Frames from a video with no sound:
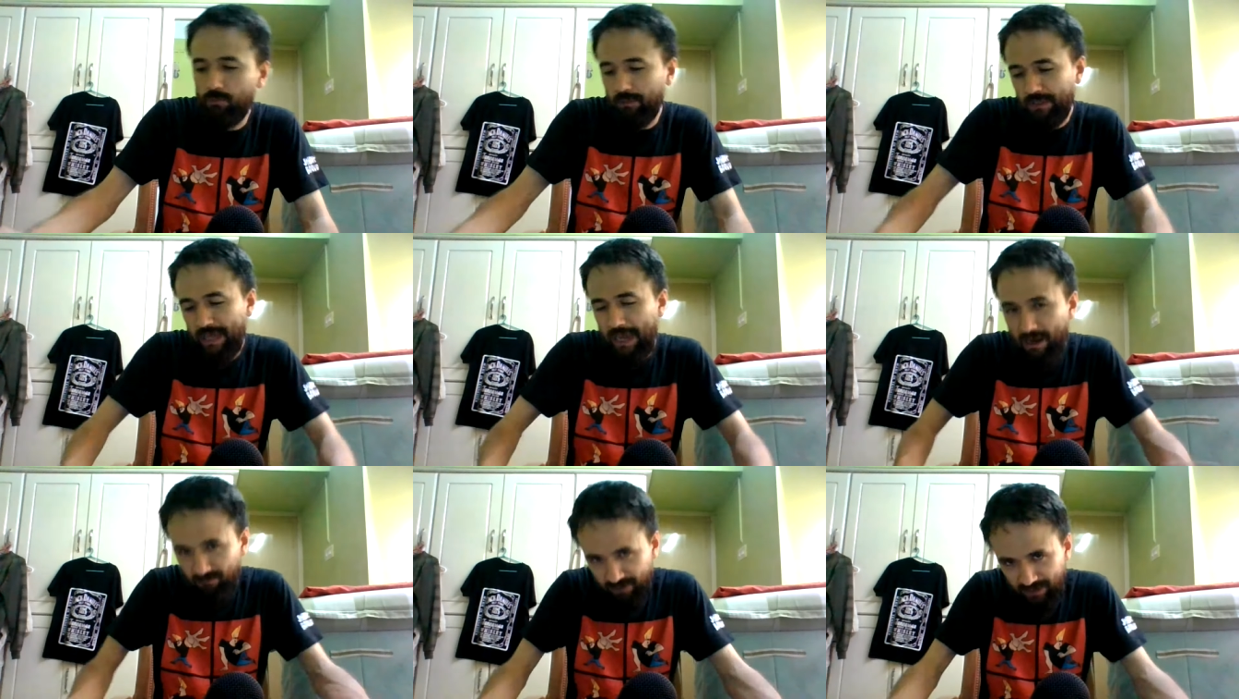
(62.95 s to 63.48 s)
But
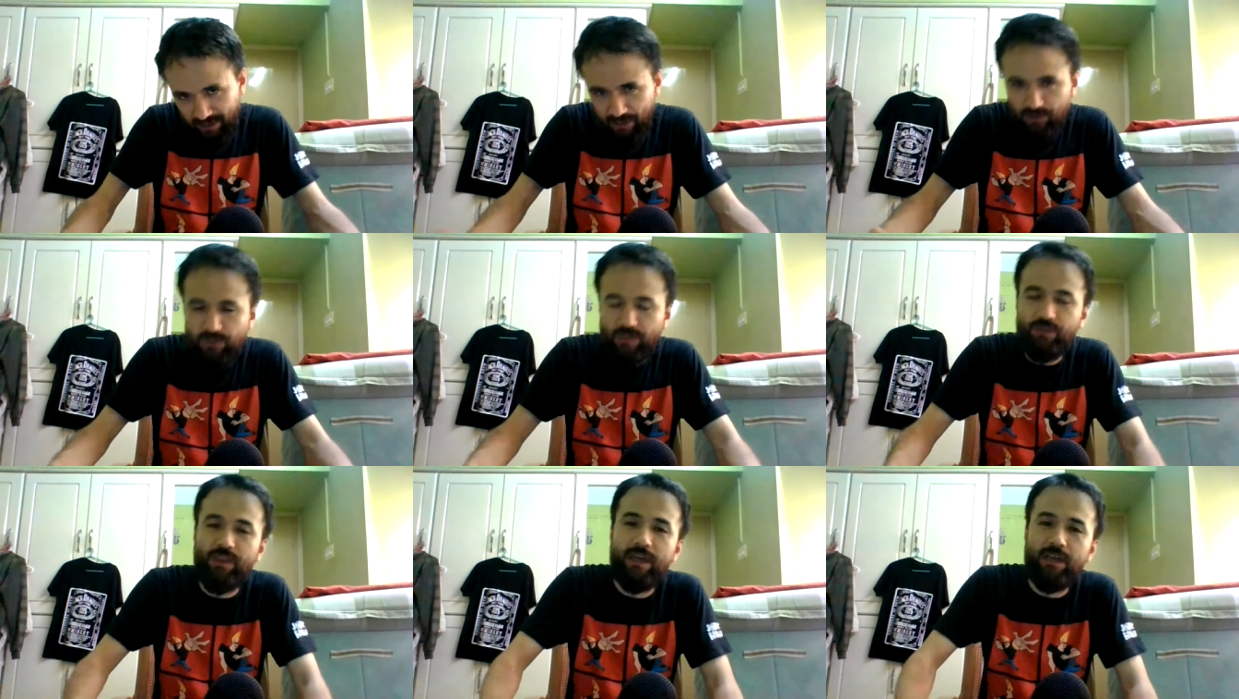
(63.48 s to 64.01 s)
the irony is
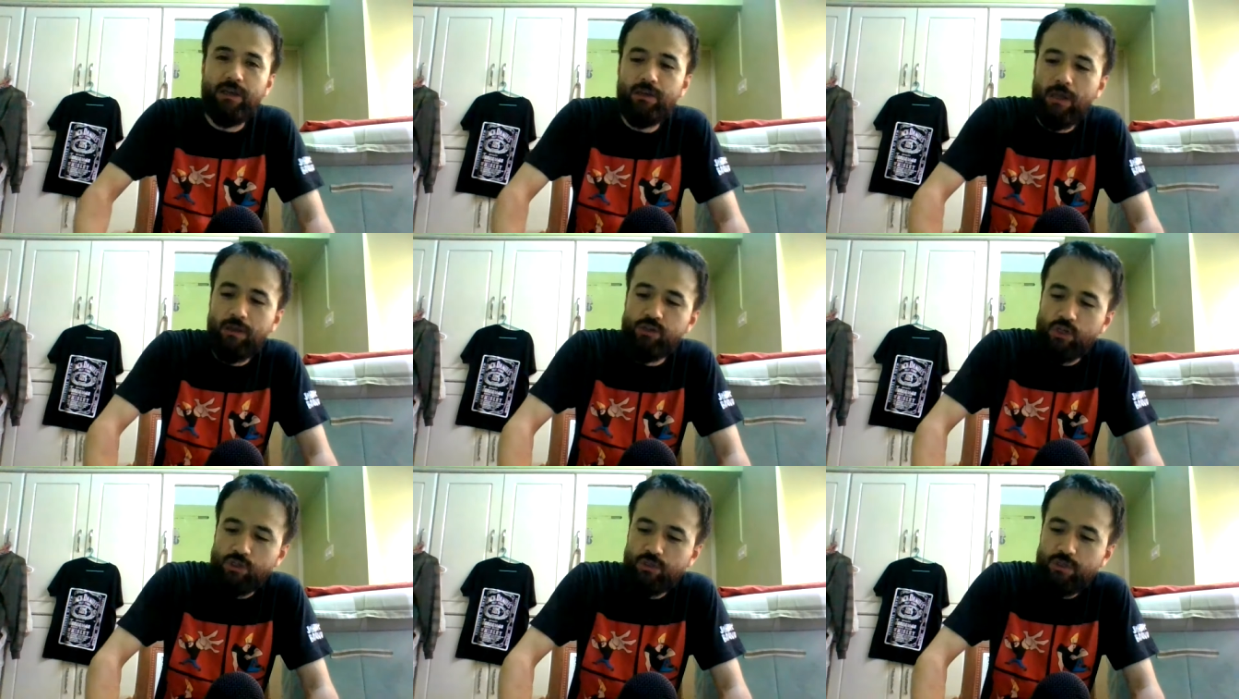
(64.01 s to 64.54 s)
that they
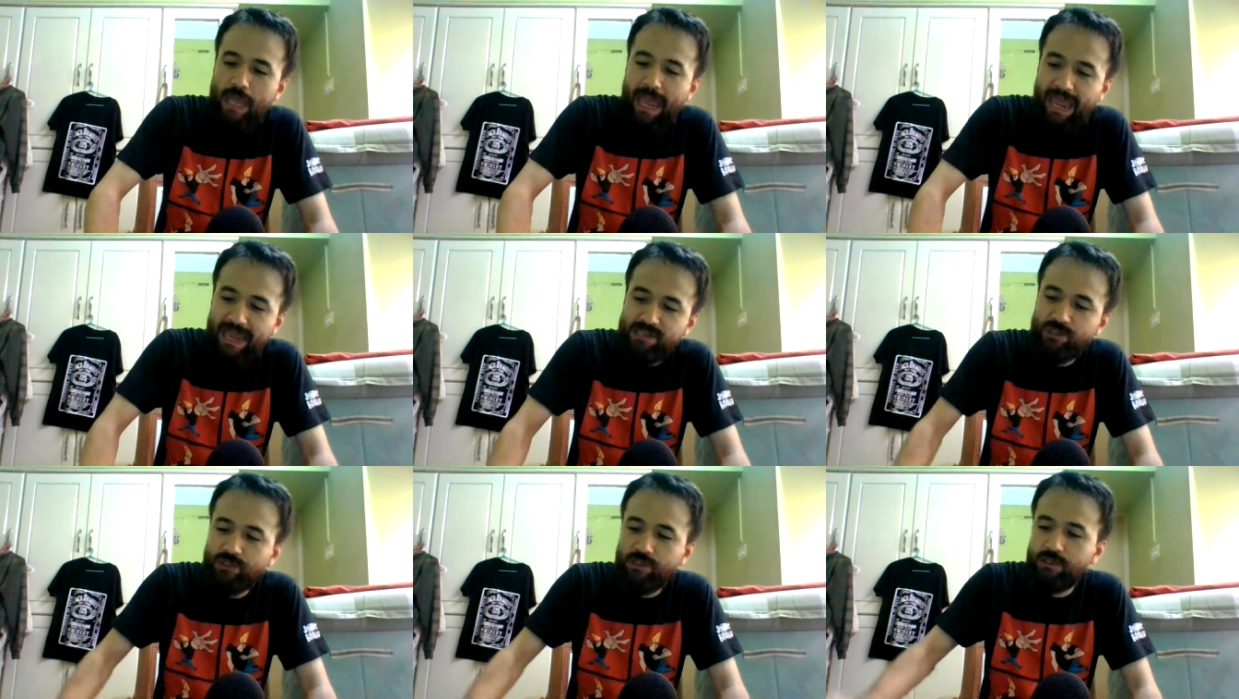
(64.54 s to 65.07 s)
just
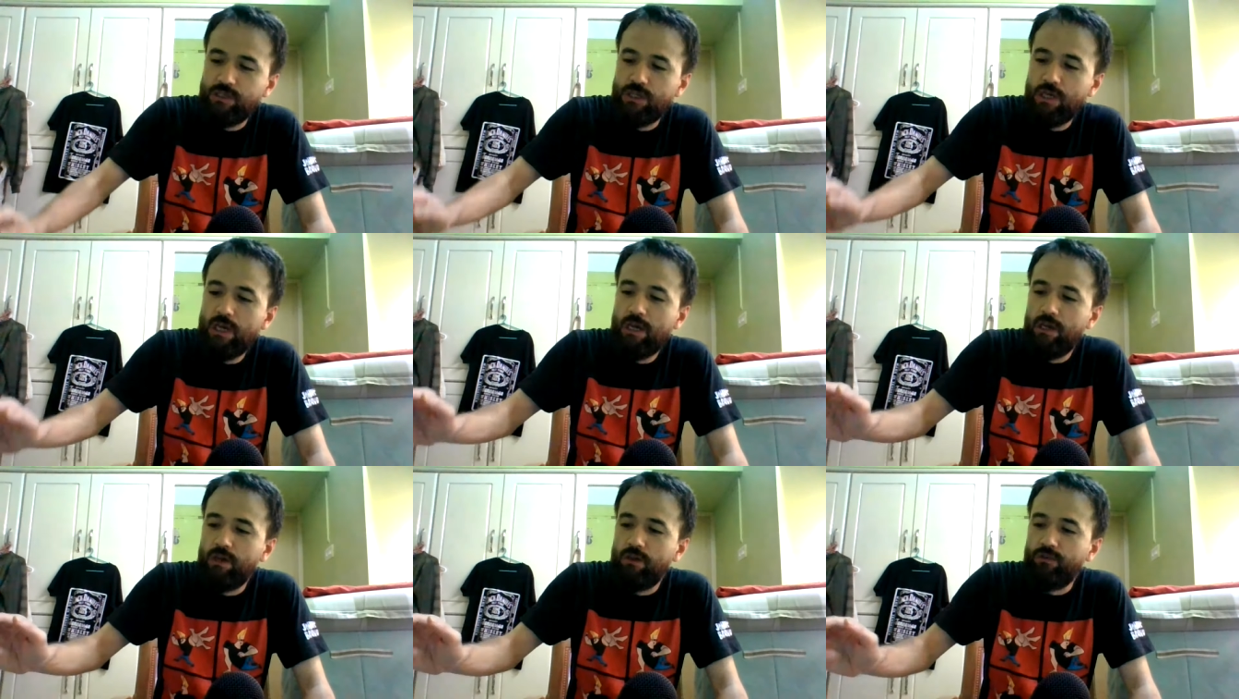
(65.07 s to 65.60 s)
hastened
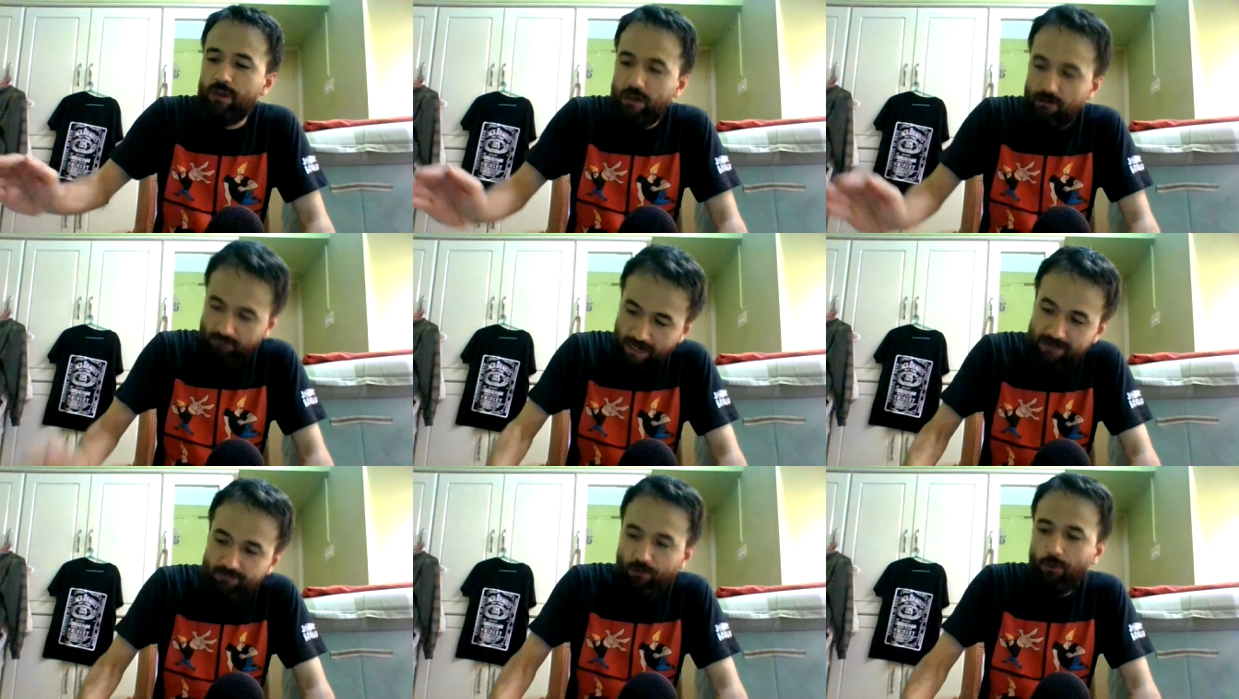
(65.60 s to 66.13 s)
the
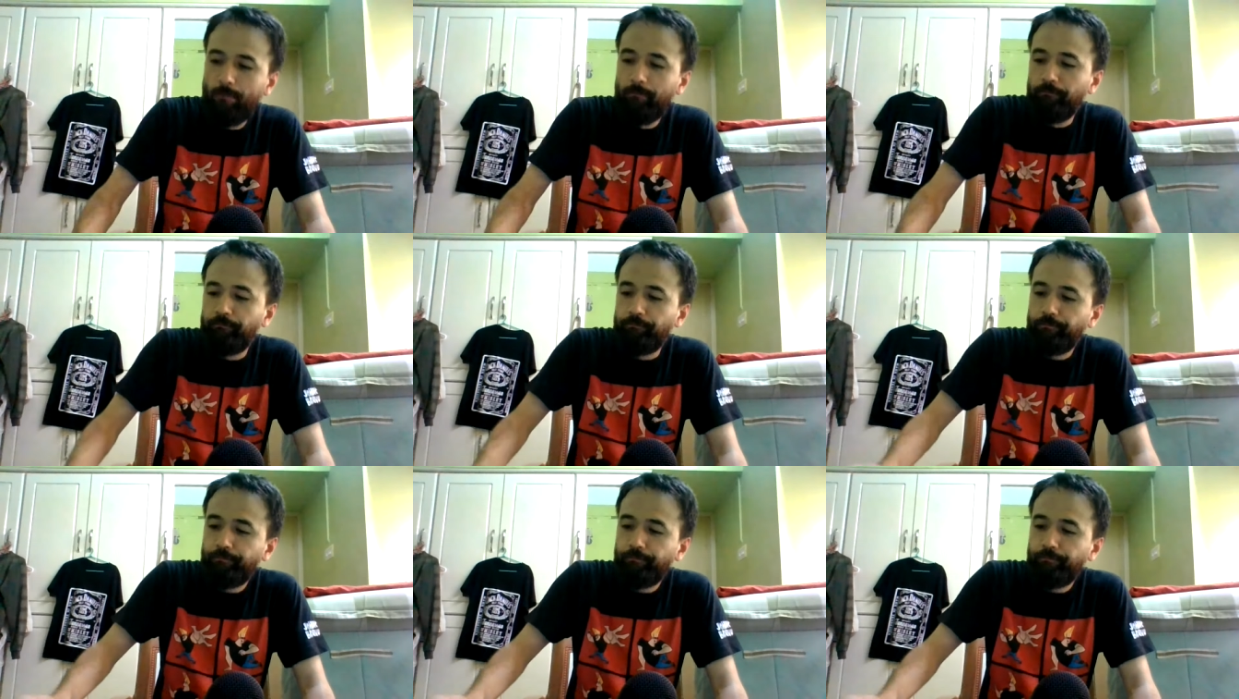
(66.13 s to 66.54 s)
arrival